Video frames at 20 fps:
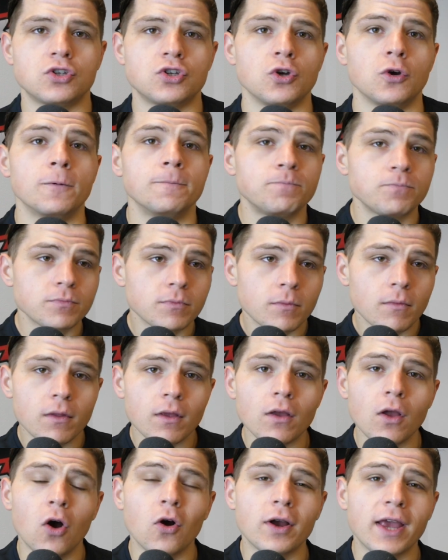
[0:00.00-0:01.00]
to,
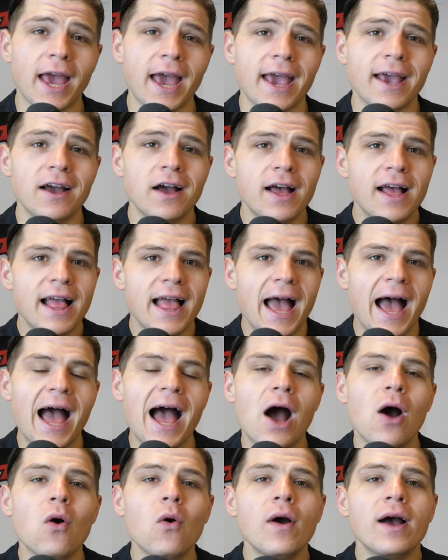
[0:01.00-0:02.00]
okay,
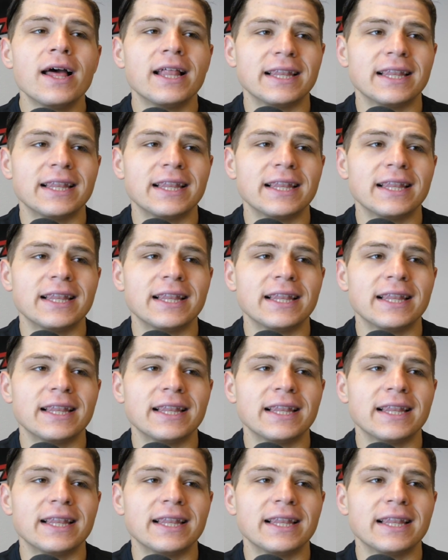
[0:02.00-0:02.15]
how